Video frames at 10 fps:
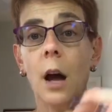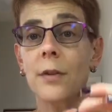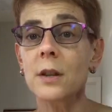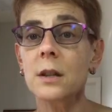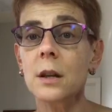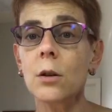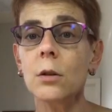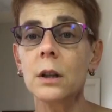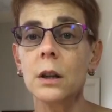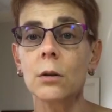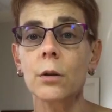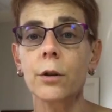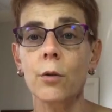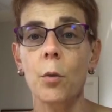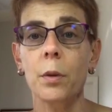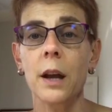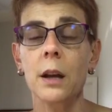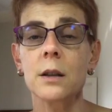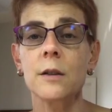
not the single needle throat plate,